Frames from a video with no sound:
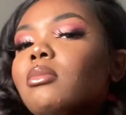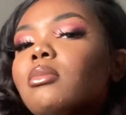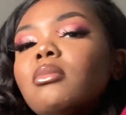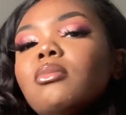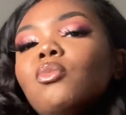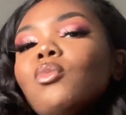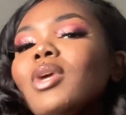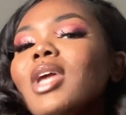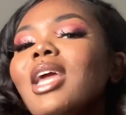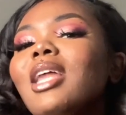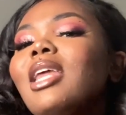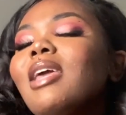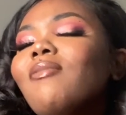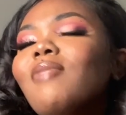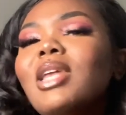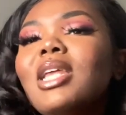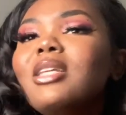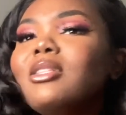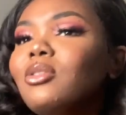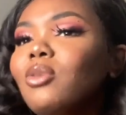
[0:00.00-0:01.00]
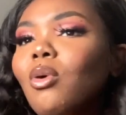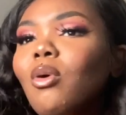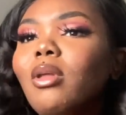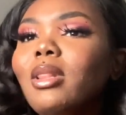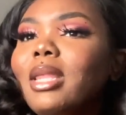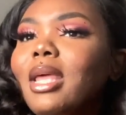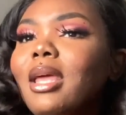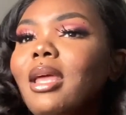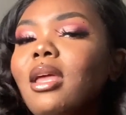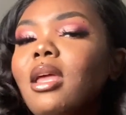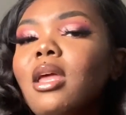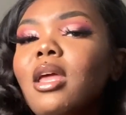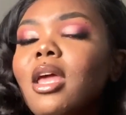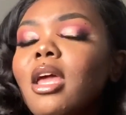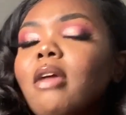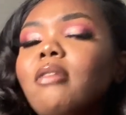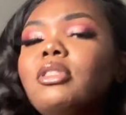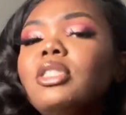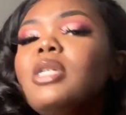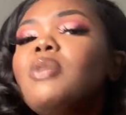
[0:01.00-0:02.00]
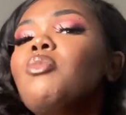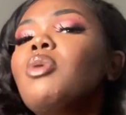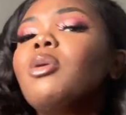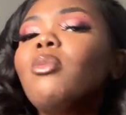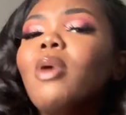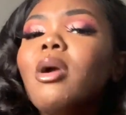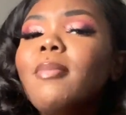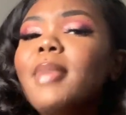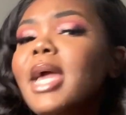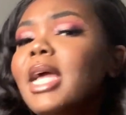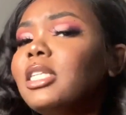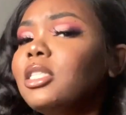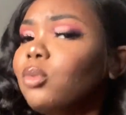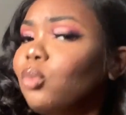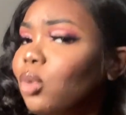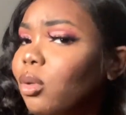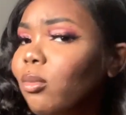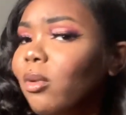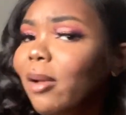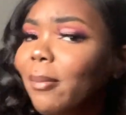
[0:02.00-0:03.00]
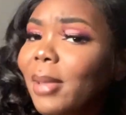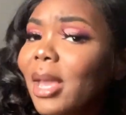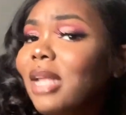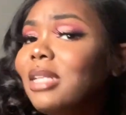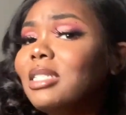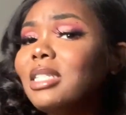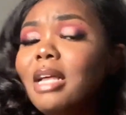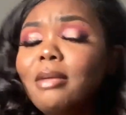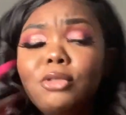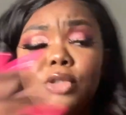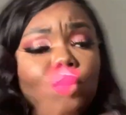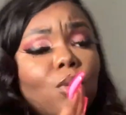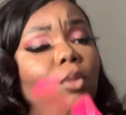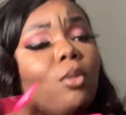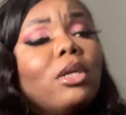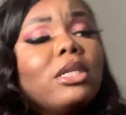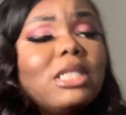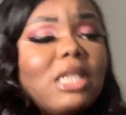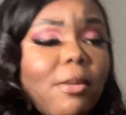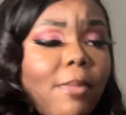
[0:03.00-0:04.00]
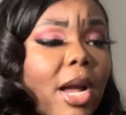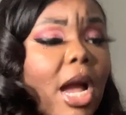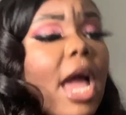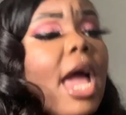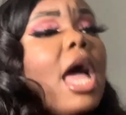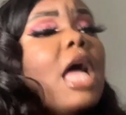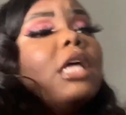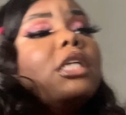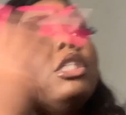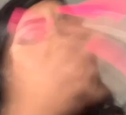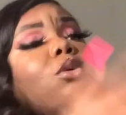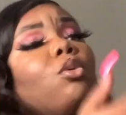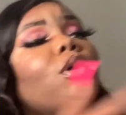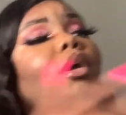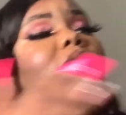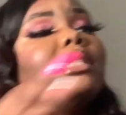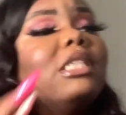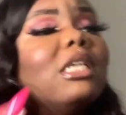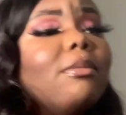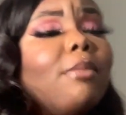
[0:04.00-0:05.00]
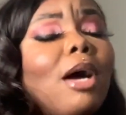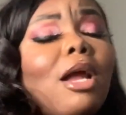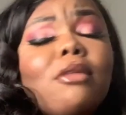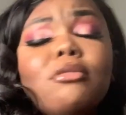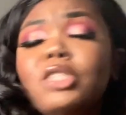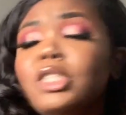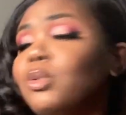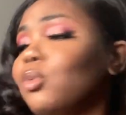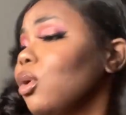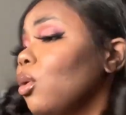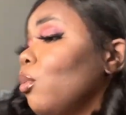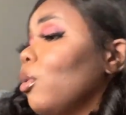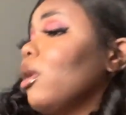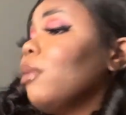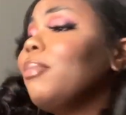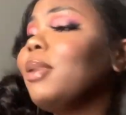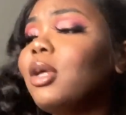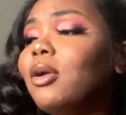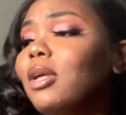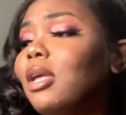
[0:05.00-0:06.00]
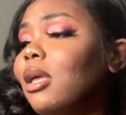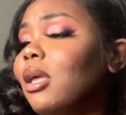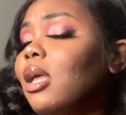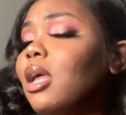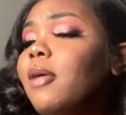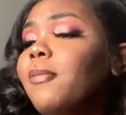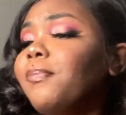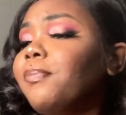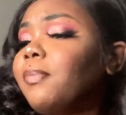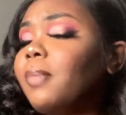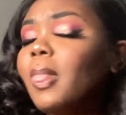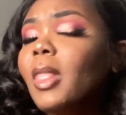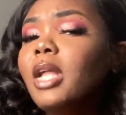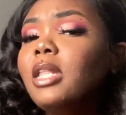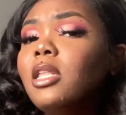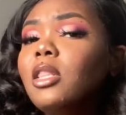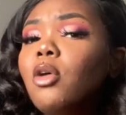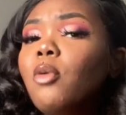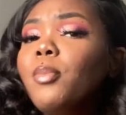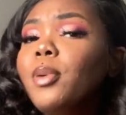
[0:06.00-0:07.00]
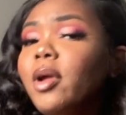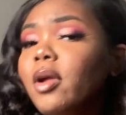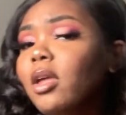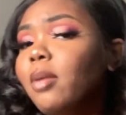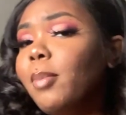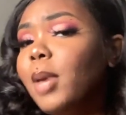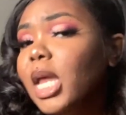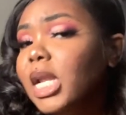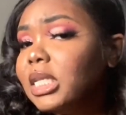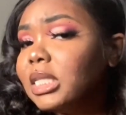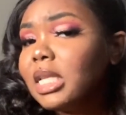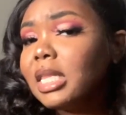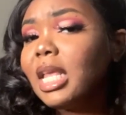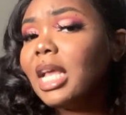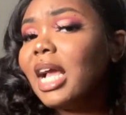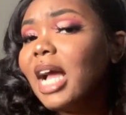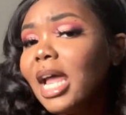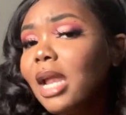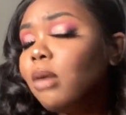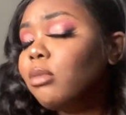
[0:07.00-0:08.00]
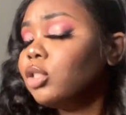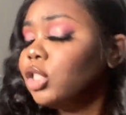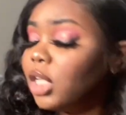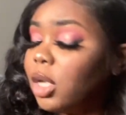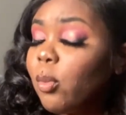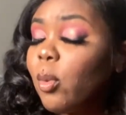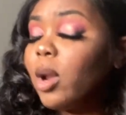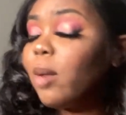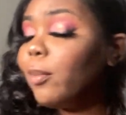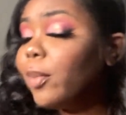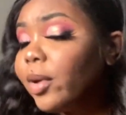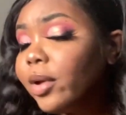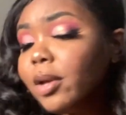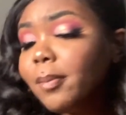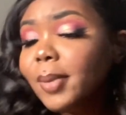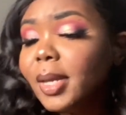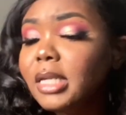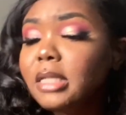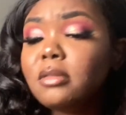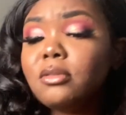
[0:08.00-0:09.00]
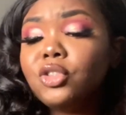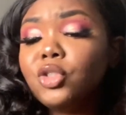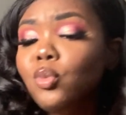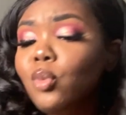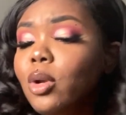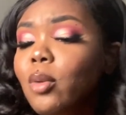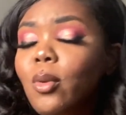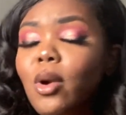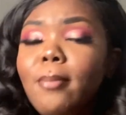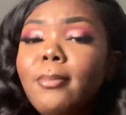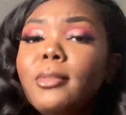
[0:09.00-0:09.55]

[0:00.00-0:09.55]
we ain't even into all that. If she wanna wear a pad, she wanna wear a pad. Just like, if she wanna wear a tampon, she can wear a tampon. If she wanna wear the period, the little period panties that they got out, she could wear the period panties. She want to wear a